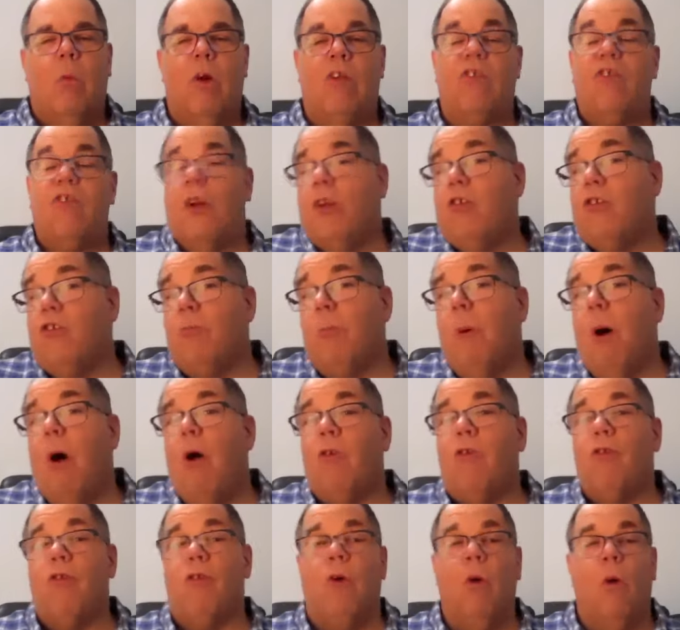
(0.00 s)
which in a
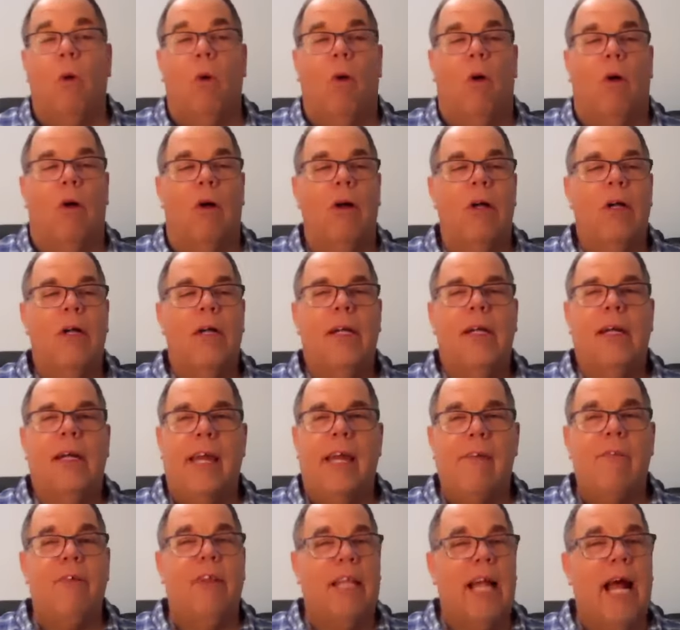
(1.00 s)
small school,
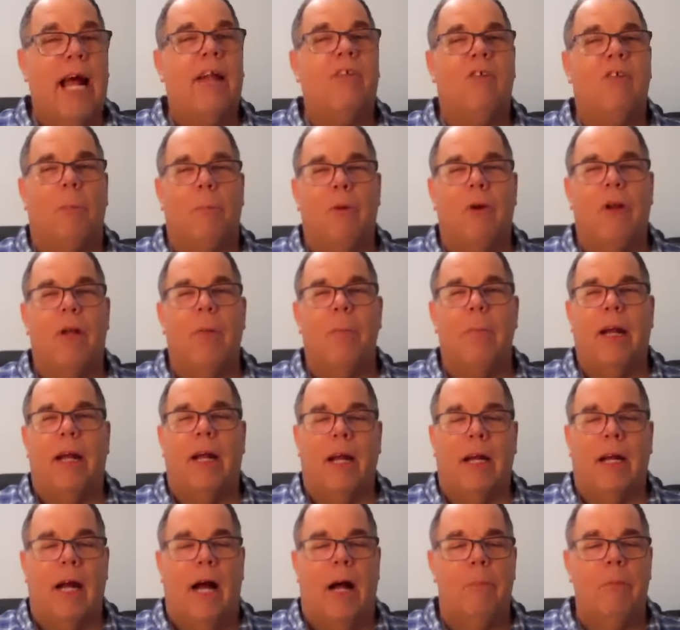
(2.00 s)
even that's a pretty big
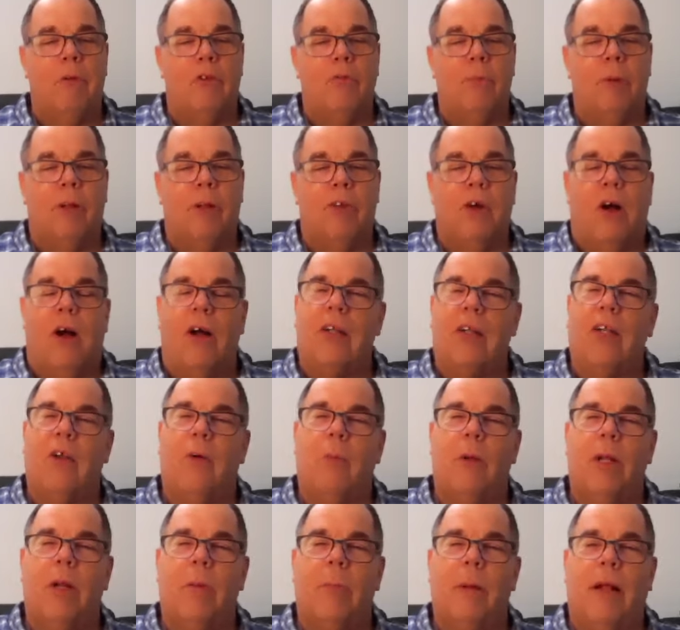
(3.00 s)
accomplishment. Talk a
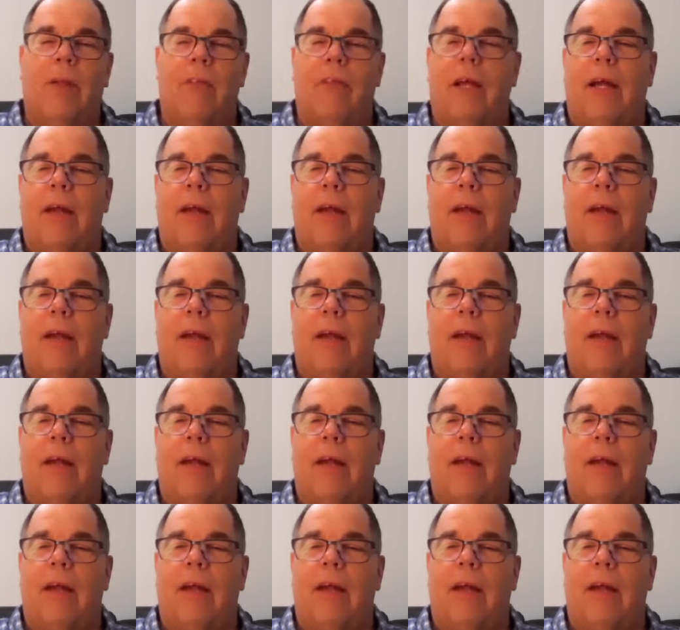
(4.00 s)
little bit about